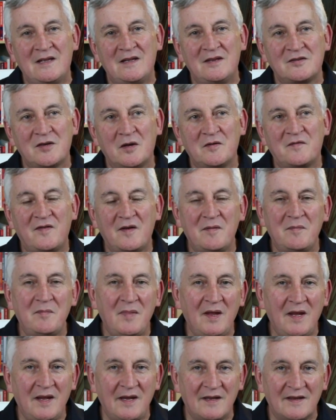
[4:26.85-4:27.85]
So for
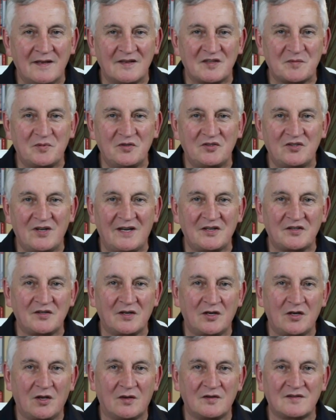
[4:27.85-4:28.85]
me, this projection
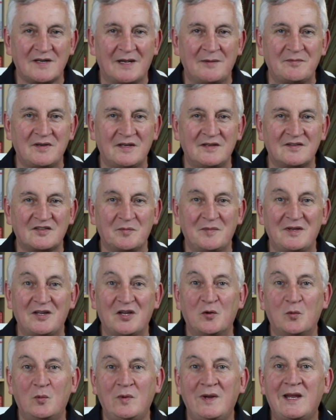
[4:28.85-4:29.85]
concept is something
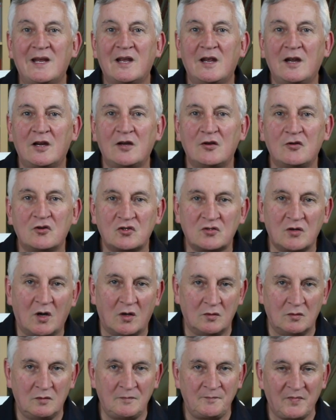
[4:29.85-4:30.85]
that we can
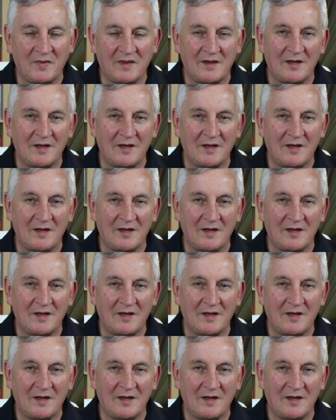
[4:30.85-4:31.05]
control.